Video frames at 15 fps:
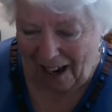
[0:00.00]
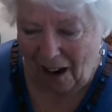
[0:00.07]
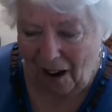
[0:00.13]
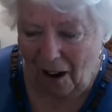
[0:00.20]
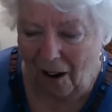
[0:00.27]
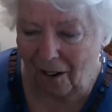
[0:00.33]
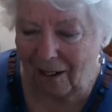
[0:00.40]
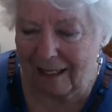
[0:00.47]

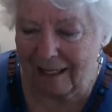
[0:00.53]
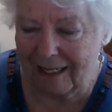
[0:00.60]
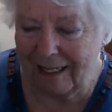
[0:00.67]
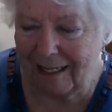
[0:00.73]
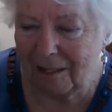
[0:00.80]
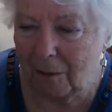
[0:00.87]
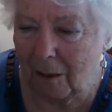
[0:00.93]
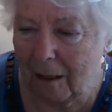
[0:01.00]
All right
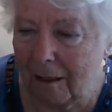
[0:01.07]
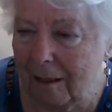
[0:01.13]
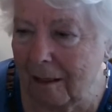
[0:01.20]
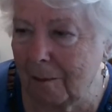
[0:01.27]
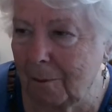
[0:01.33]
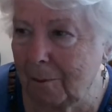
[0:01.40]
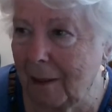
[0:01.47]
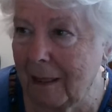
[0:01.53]
then,
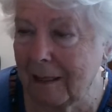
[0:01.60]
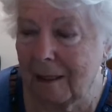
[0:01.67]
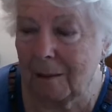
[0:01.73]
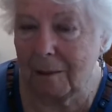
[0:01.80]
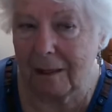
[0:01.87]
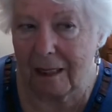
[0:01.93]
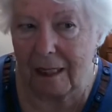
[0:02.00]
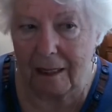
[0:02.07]
well, back to
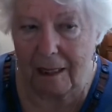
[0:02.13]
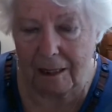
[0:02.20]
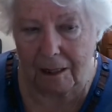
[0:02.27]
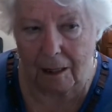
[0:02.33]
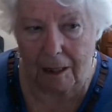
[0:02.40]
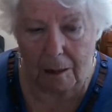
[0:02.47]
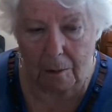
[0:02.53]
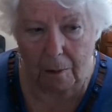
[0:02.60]
attendance,
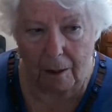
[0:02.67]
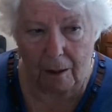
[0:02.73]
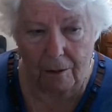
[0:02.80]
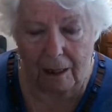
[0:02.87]
I suppose.